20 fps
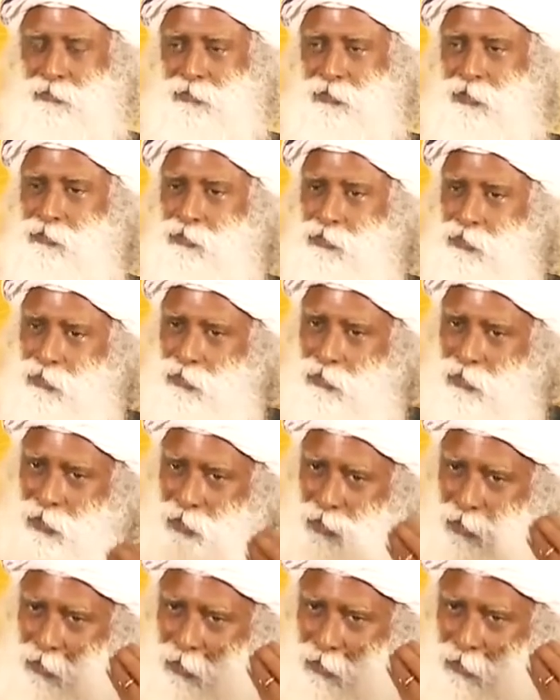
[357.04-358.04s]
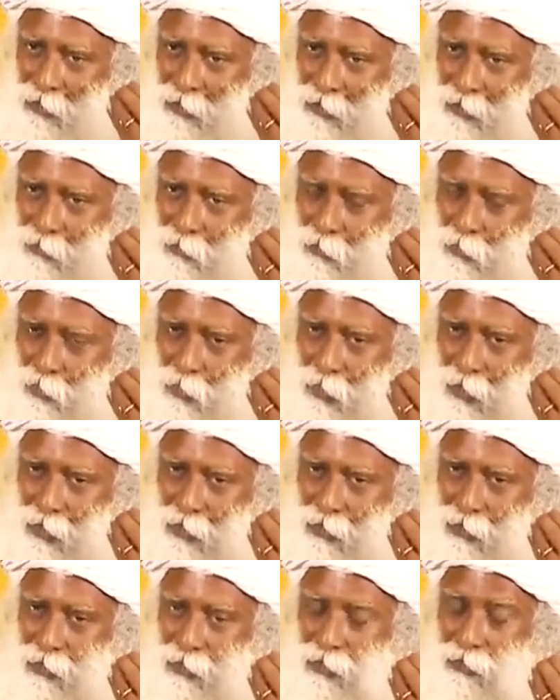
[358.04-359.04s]
If you clearly see
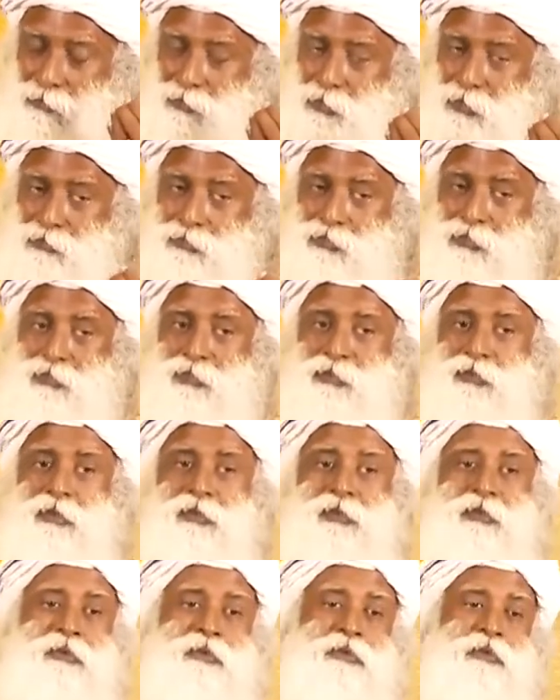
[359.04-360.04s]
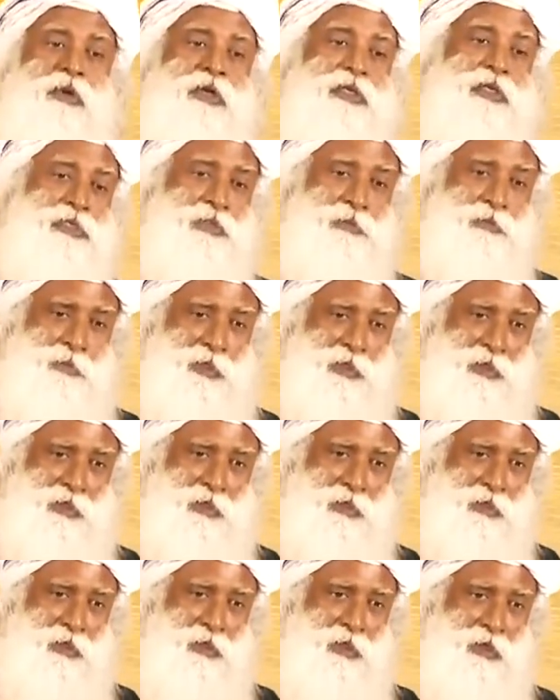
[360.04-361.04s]
what… even if you do not know what is me,
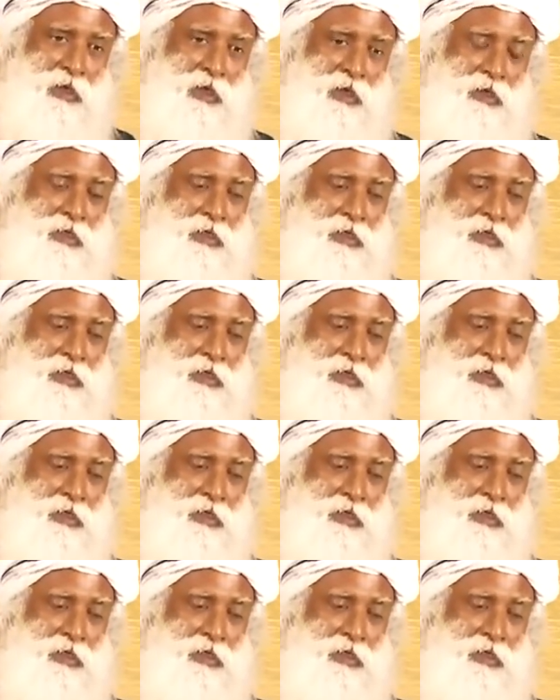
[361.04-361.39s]
at